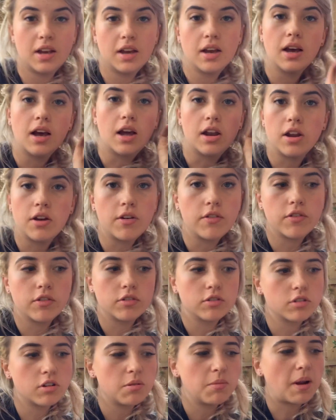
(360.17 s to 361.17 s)
I know everyone's
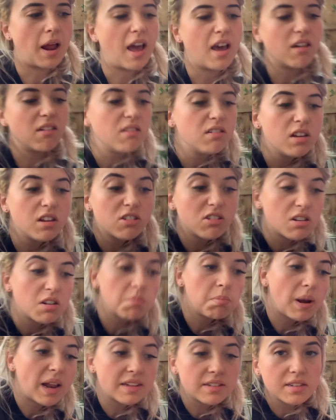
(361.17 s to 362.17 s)
going to be like, oh, you should have
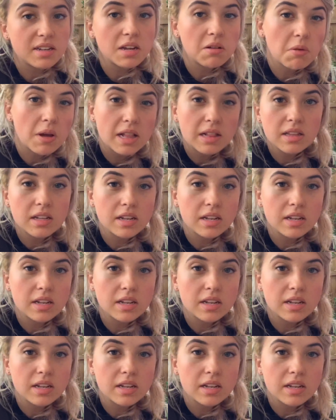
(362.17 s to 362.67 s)
plastic welded